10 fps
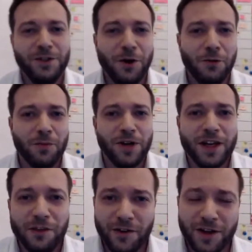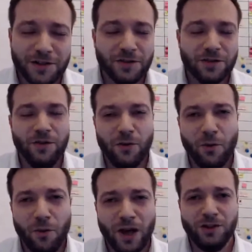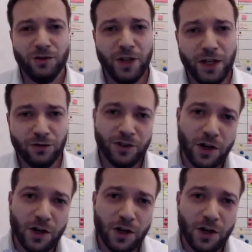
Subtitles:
So he thinks, what should I do?